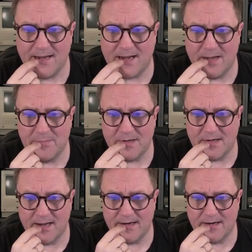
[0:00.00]
I'm in
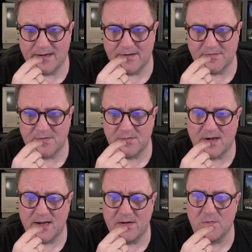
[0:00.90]
Canada, so
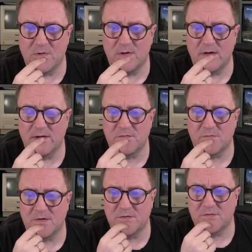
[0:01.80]
I will
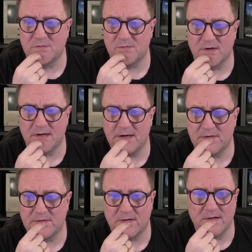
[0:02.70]
switch to Canadian
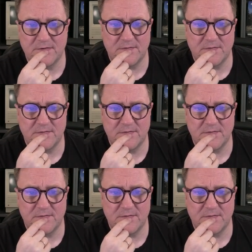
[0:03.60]
dollars.